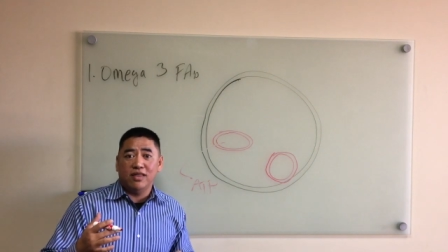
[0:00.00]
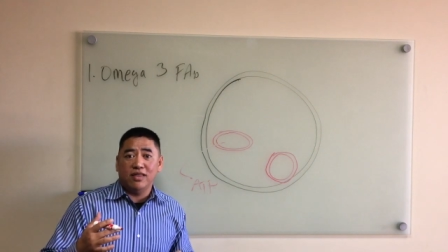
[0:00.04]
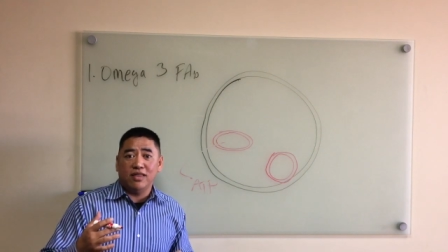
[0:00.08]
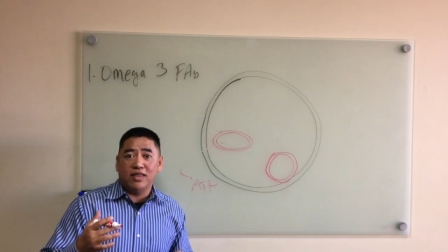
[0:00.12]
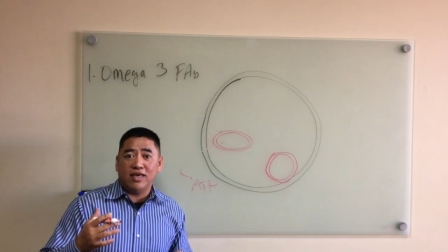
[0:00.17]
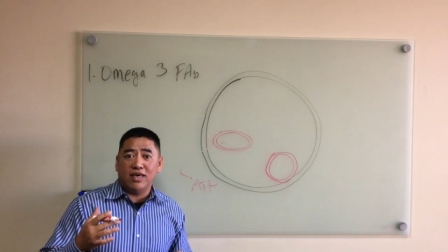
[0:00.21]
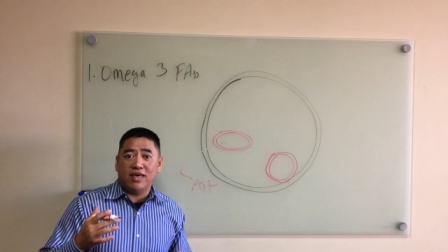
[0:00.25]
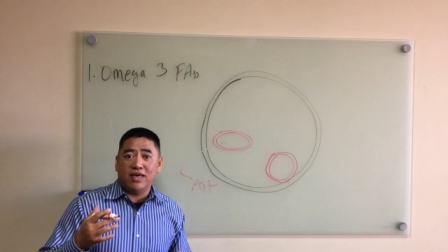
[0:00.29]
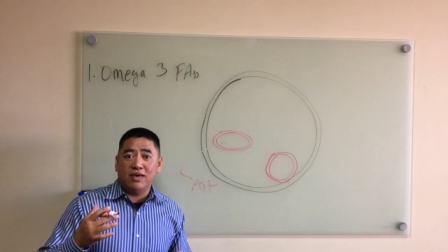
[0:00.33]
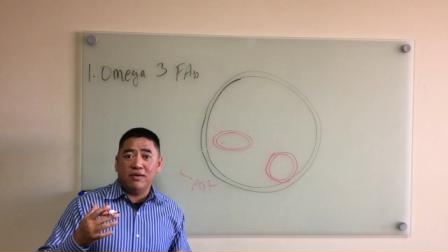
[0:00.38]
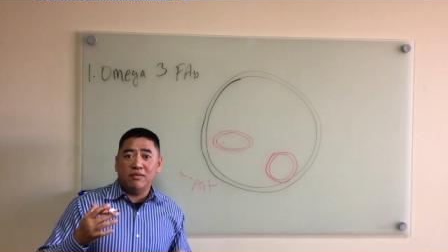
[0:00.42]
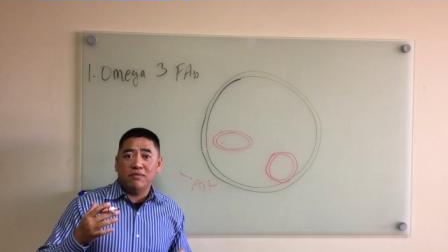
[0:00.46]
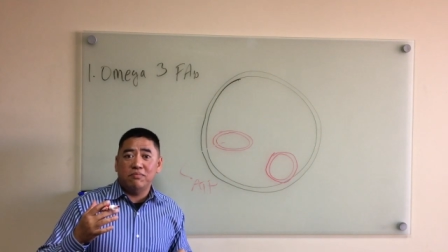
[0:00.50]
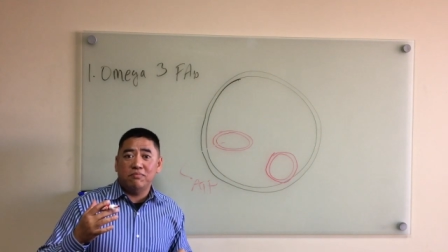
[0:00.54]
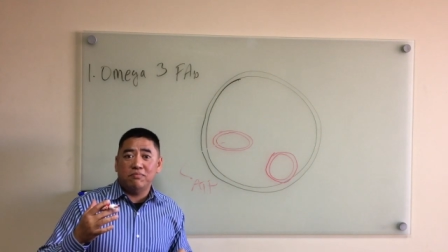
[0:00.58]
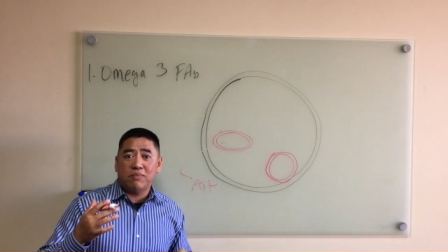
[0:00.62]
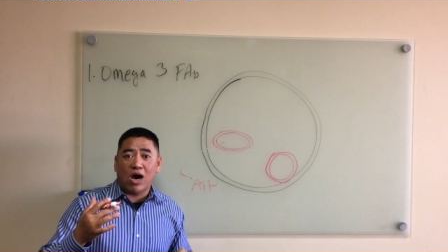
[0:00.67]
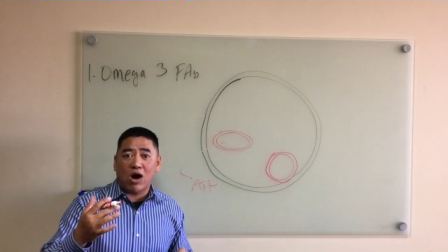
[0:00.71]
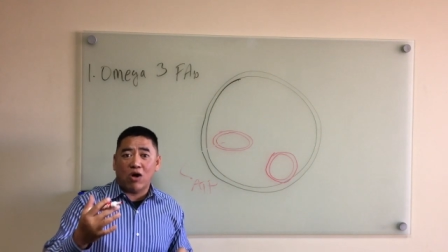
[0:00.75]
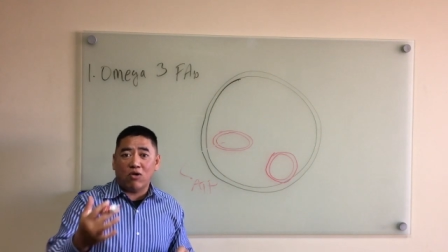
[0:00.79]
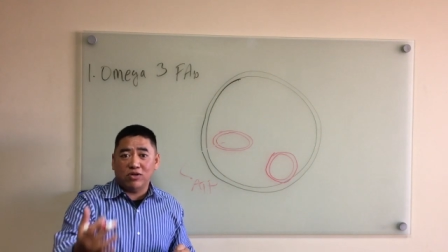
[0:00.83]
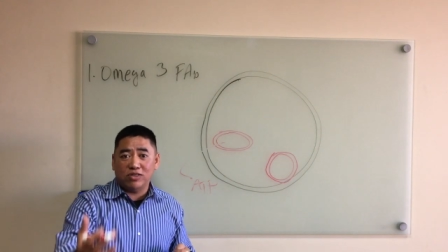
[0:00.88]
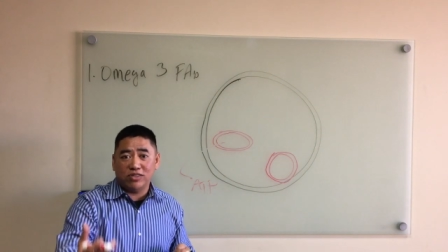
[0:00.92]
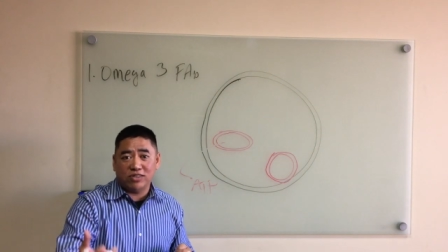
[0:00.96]
the
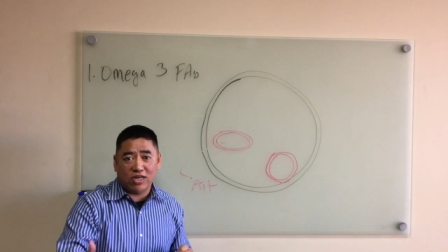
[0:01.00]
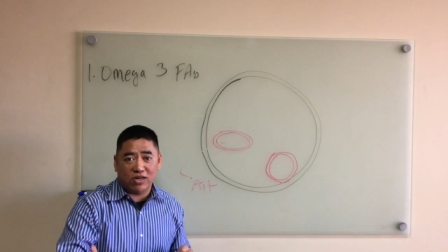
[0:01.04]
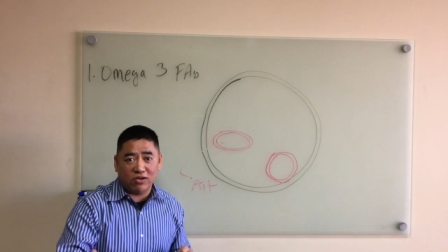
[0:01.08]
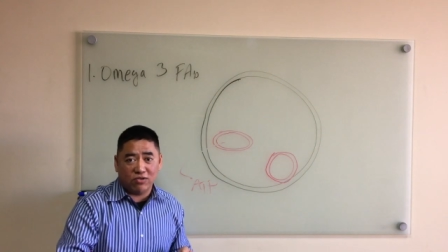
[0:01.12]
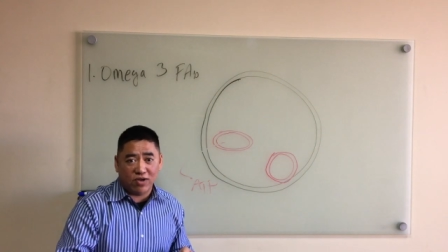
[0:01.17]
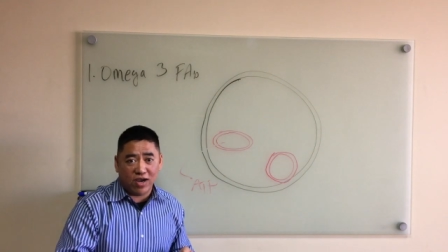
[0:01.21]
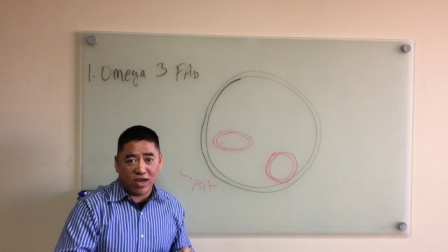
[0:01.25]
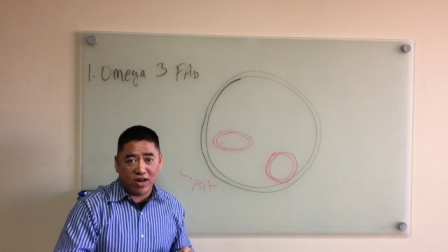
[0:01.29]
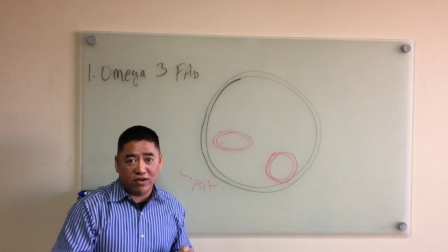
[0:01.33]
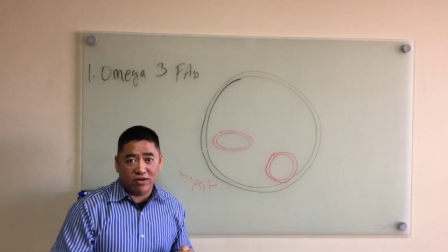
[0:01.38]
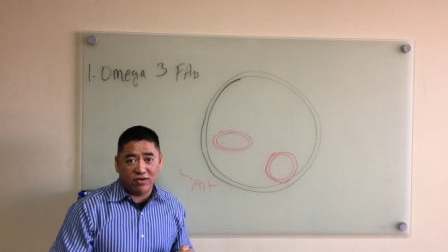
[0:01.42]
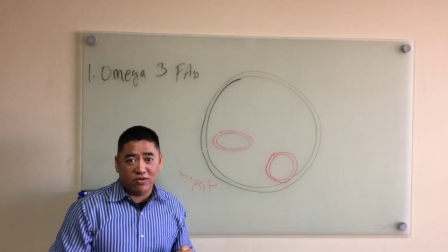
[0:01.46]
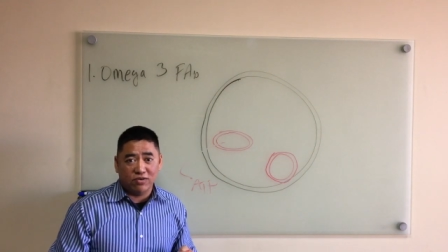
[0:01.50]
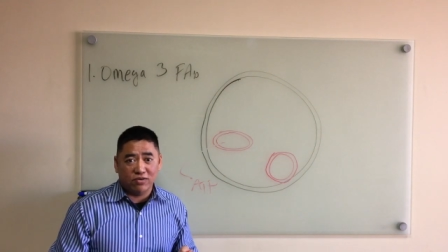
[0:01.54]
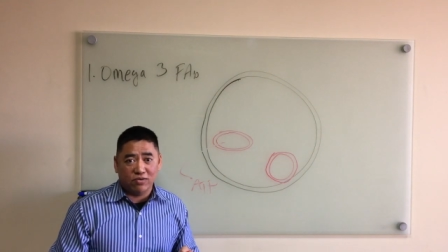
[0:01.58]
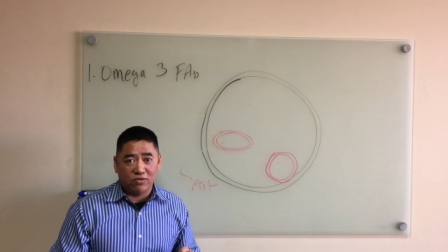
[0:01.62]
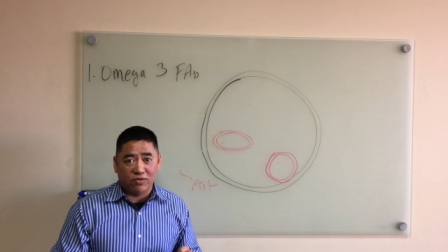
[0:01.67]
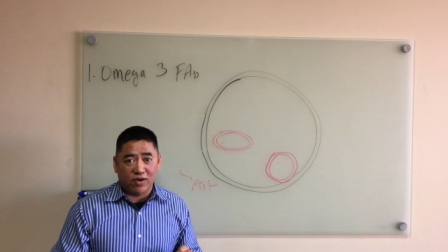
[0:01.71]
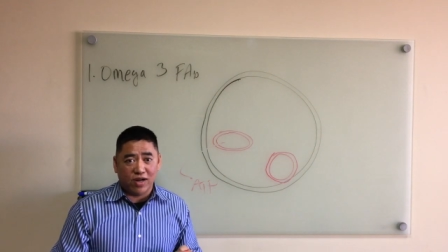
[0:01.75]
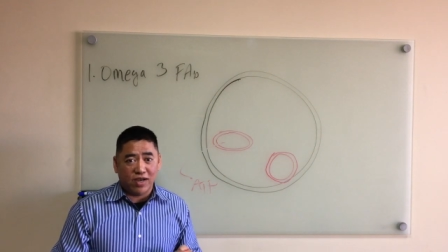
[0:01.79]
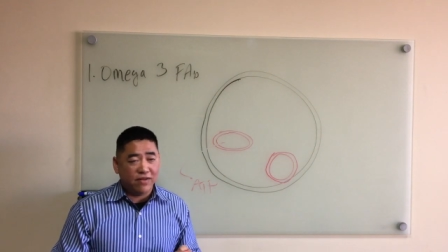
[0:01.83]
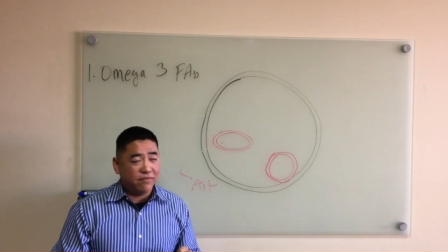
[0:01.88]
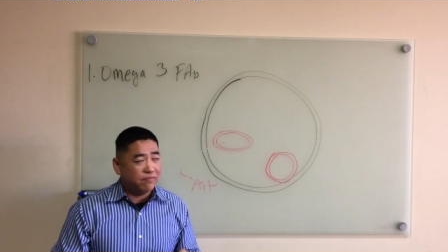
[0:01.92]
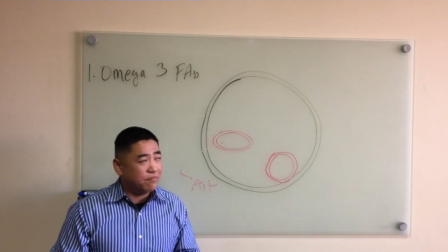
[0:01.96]
power generator,
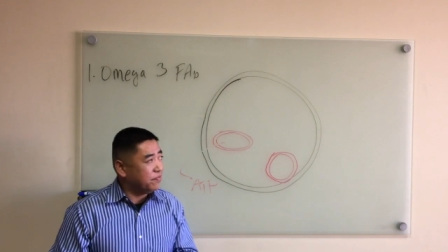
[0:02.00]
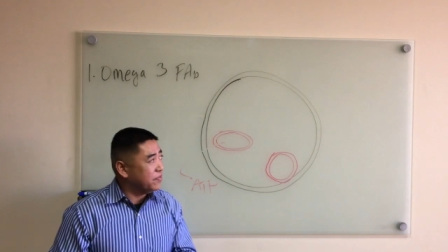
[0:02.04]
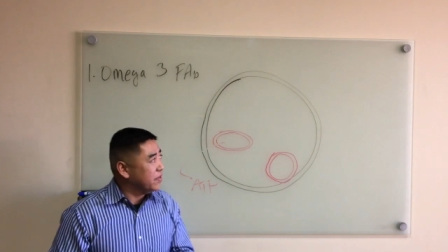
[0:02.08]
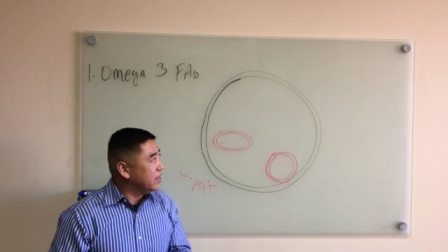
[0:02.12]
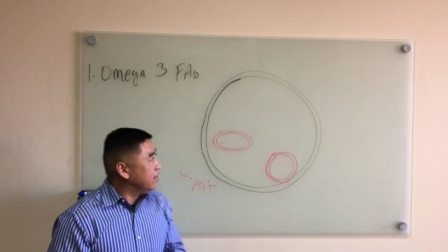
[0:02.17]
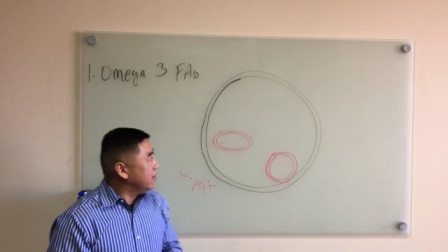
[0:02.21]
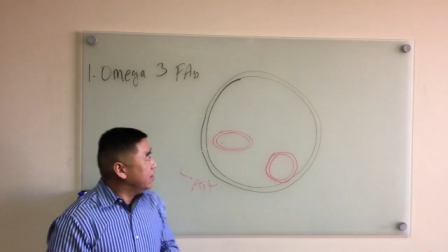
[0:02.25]
right?